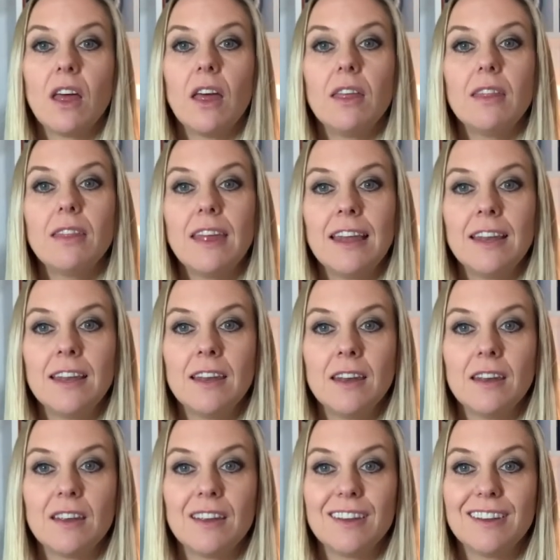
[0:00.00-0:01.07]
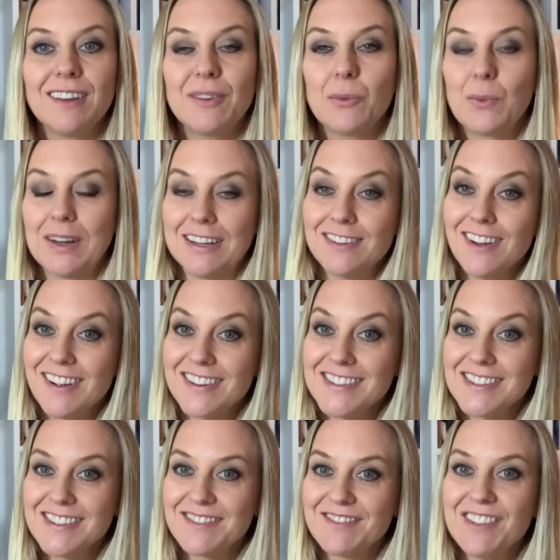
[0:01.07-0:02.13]
Then, when it
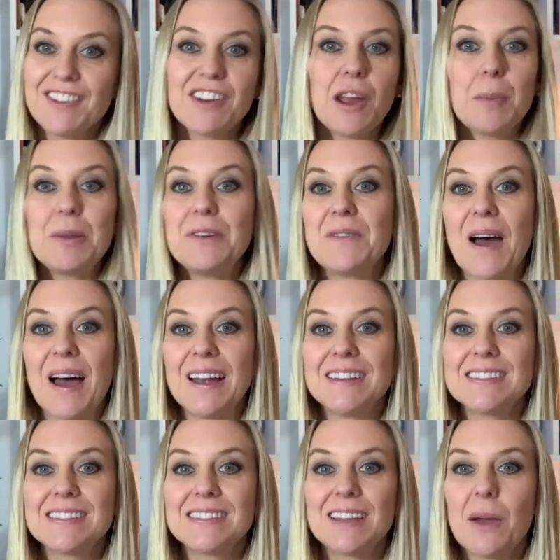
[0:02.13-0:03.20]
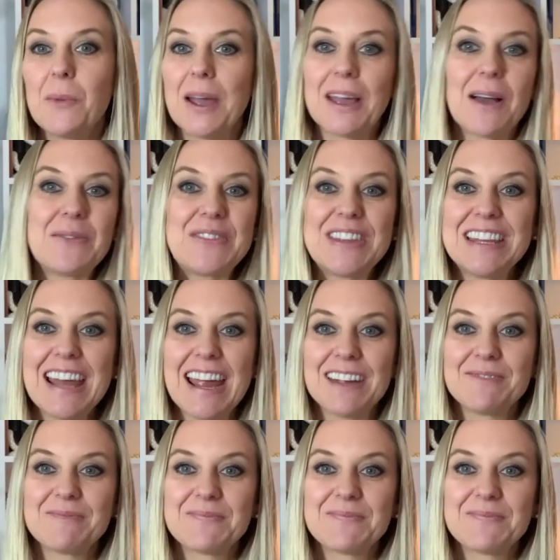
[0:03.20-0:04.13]
does, you can open your eyes and wake up for the day.